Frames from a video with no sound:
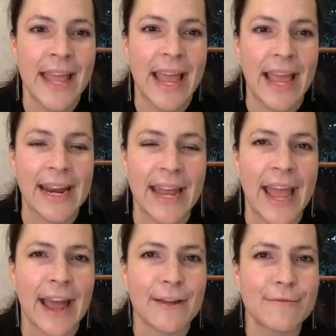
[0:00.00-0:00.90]
And I
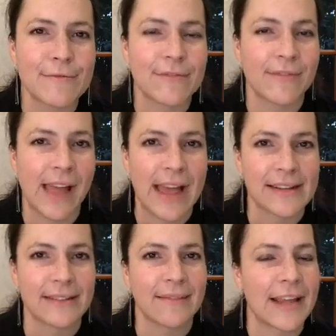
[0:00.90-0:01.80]
have had
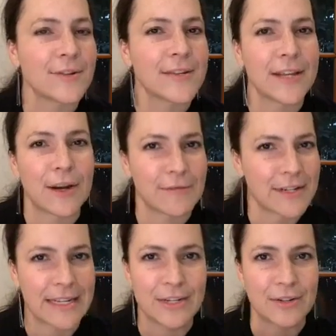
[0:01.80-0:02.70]
interesting
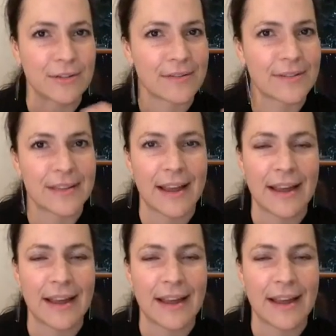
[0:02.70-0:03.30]
conversations